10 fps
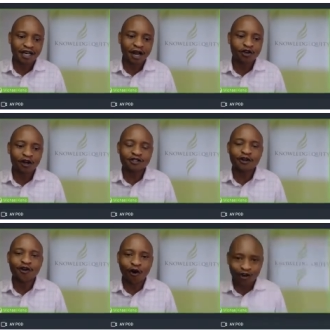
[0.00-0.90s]
Now, you'll
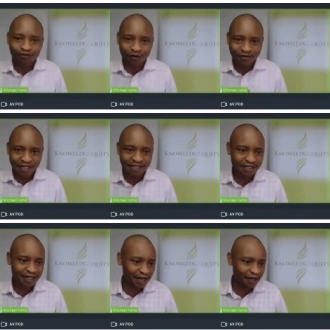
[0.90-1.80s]
also note from this
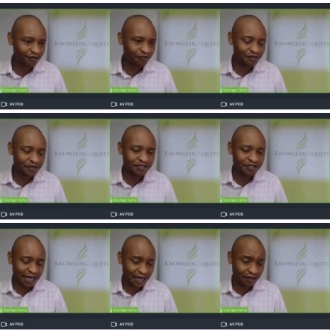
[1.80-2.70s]

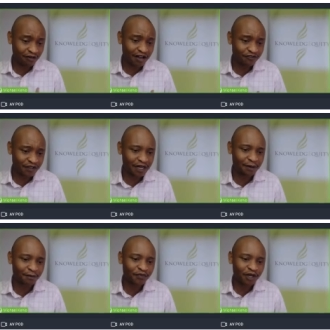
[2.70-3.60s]
graph
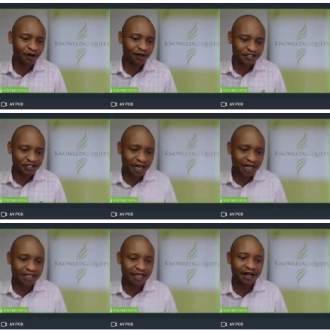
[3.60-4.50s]
here, or this
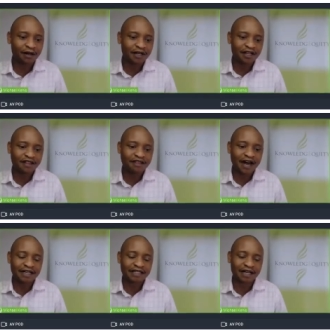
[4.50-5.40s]
chart here,
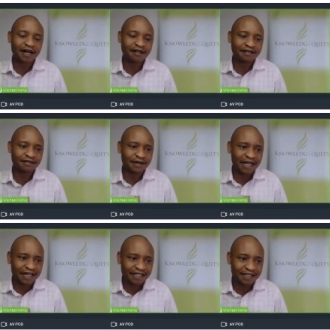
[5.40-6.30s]
that
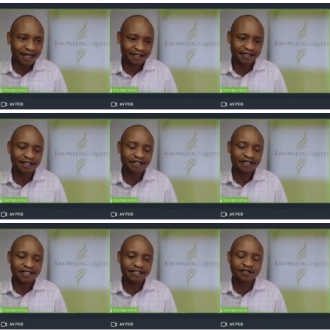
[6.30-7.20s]

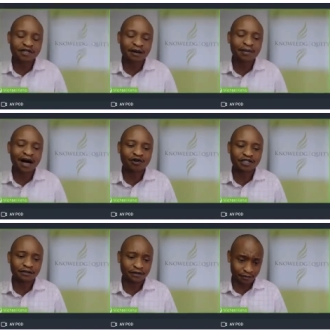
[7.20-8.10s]
ACSC deals with
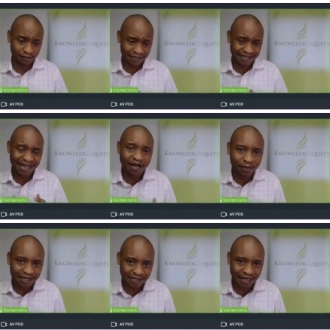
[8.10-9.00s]
about
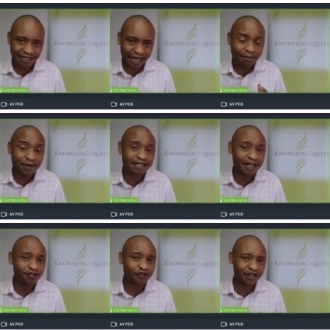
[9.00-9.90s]

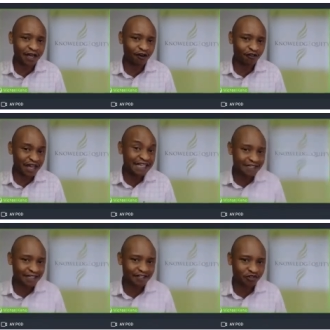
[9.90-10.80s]
10% of the
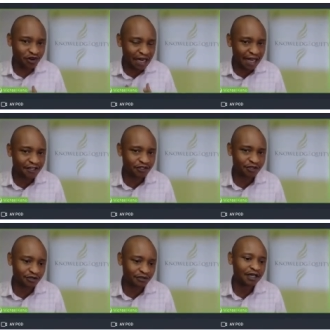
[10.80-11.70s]
incidents relates
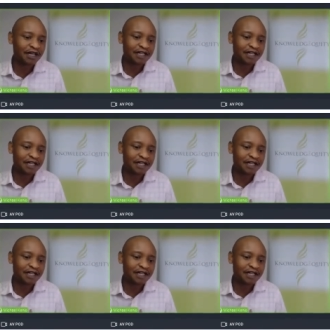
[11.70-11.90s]
to